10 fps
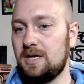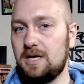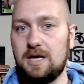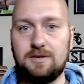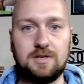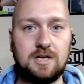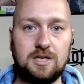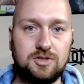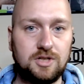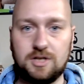in the
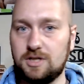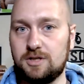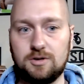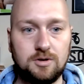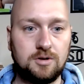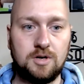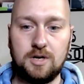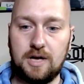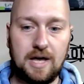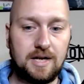kitchen or
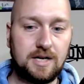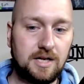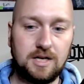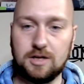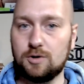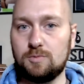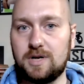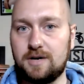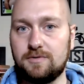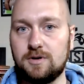editing or
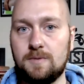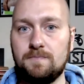whatever.